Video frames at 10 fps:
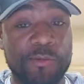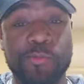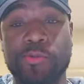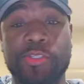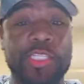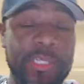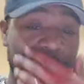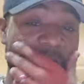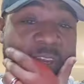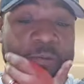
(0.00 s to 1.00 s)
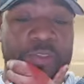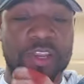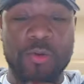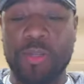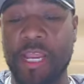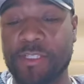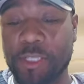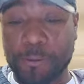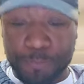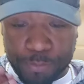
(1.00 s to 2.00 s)
And we'll see what you think, okay?
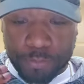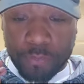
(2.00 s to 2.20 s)
So